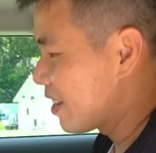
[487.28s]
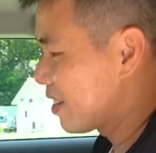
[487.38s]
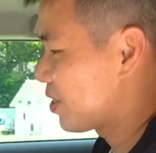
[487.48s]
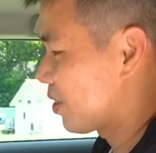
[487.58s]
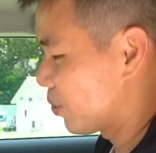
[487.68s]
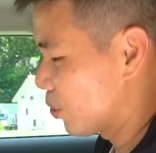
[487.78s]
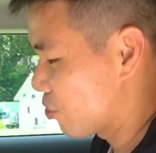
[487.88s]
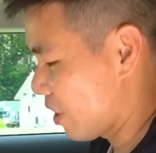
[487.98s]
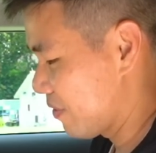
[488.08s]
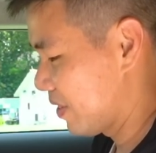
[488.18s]
years you're going to
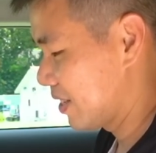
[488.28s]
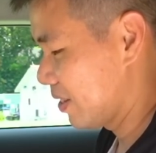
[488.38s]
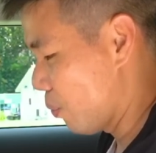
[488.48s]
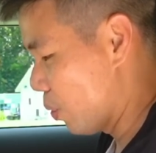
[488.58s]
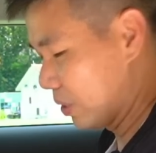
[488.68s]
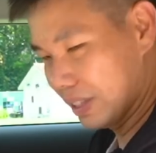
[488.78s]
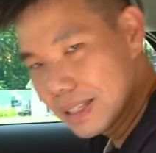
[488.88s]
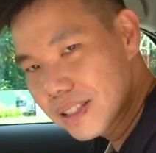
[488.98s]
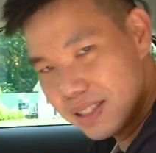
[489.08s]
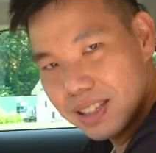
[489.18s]
drive this will
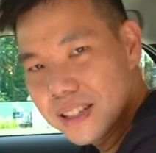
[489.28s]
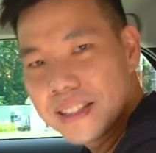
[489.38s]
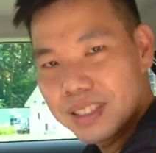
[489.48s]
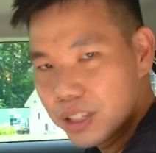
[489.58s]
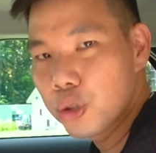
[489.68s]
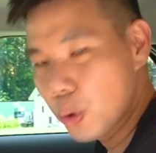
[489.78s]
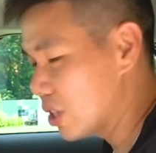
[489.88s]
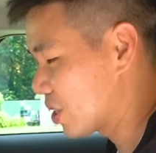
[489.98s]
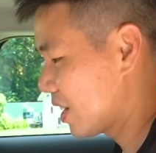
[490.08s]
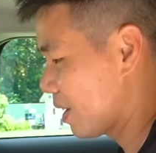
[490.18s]
this
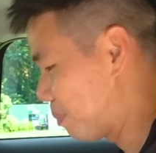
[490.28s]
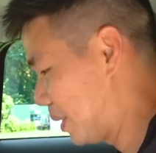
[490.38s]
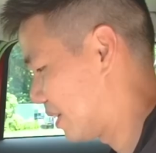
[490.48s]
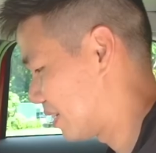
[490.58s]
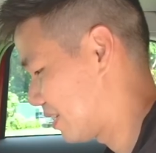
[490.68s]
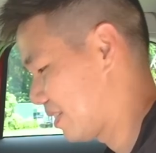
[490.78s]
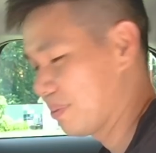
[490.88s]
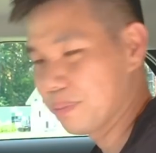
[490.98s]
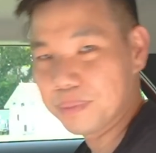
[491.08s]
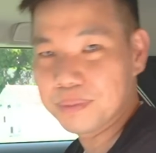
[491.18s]
situation happen?
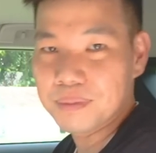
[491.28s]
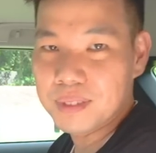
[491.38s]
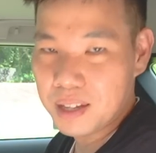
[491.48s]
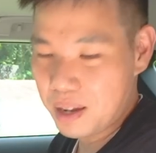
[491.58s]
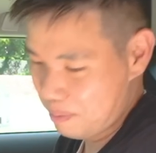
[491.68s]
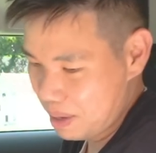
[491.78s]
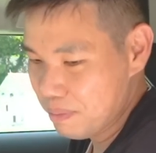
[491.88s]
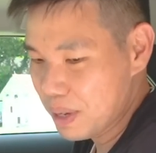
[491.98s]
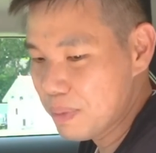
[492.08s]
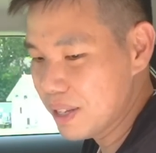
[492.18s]
I
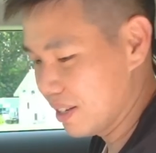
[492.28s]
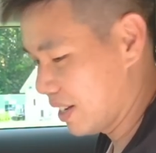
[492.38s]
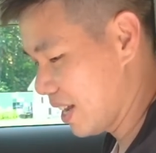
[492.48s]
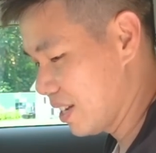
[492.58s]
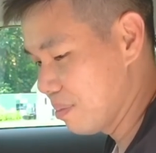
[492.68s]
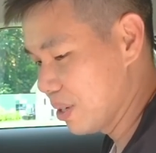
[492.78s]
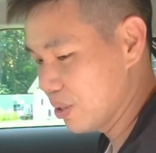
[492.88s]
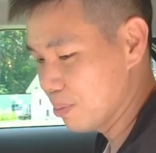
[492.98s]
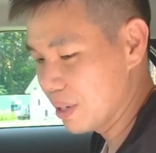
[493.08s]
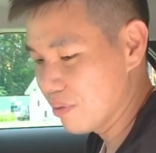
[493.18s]
mean, maybe the guy in the middle
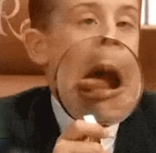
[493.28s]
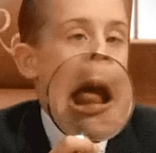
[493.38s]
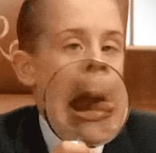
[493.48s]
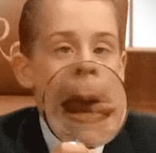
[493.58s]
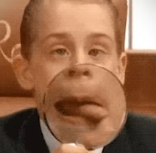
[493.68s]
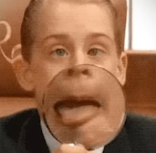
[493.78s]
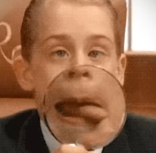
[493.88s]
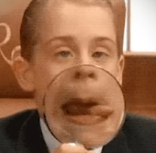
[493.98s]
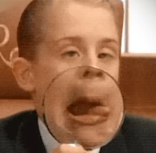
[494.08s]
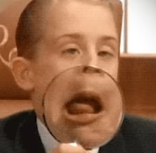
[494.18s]
is being very
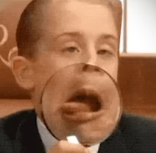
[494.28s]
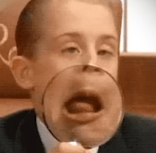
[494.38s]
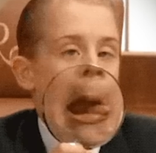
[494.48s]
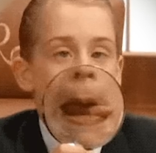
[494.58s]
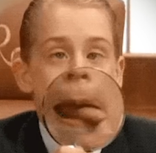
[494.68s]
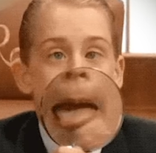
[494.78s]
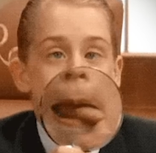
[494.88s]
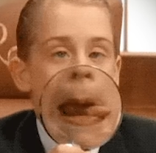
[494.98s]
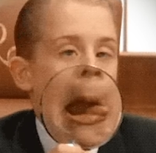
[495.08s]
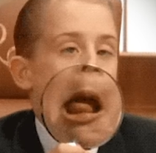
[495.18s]
irritating, and this is